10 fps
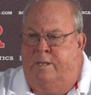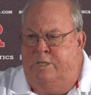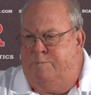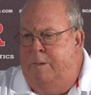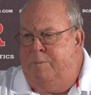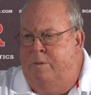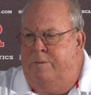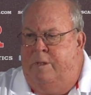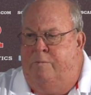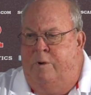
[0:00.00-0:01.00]
He needs
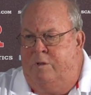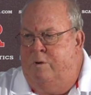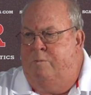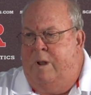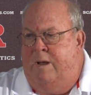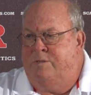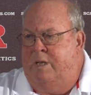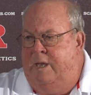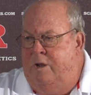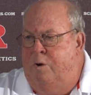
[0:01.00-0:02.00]
people that run good
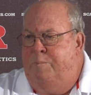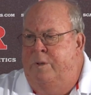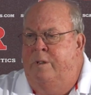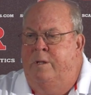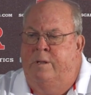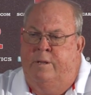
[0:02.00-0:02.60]
routes and get open.